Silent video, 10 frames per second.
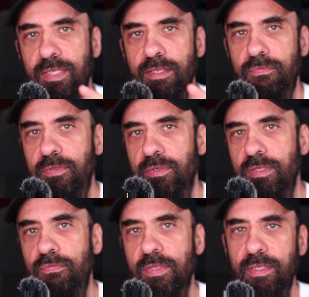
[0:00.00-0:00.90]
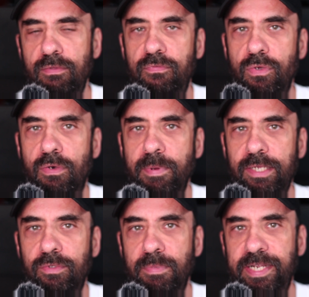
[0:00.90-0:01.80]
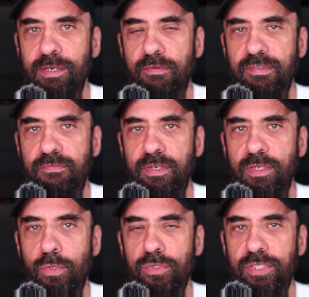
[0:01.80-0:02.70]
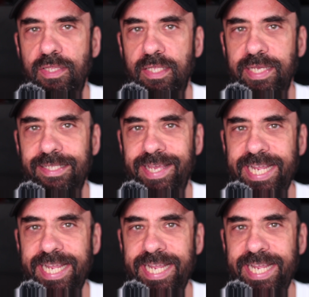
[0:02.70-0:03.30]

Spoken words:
If you go back to the beginning of the video, you see that at